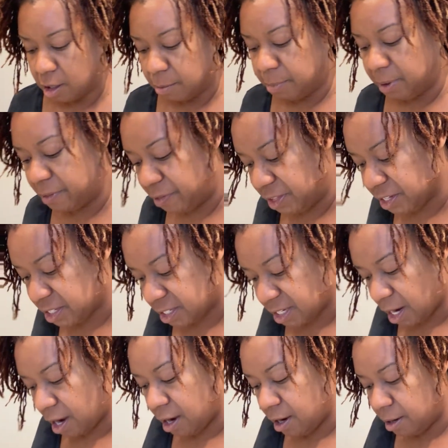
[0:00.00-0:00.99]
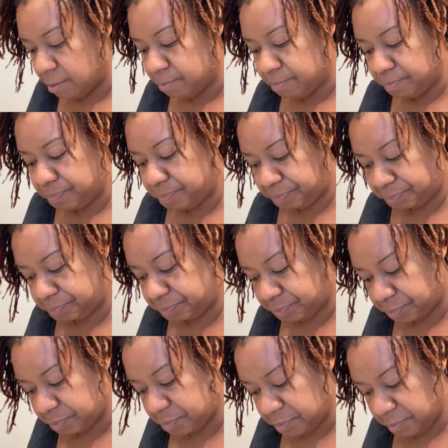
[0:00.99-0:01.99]
But this time
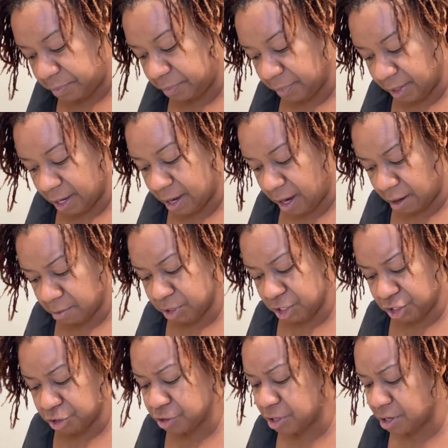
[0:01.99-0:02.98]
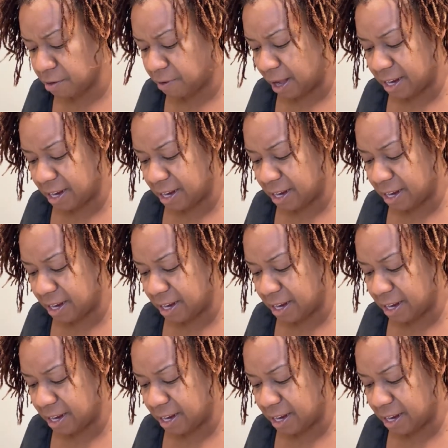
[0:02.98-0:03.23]
I'm just using the,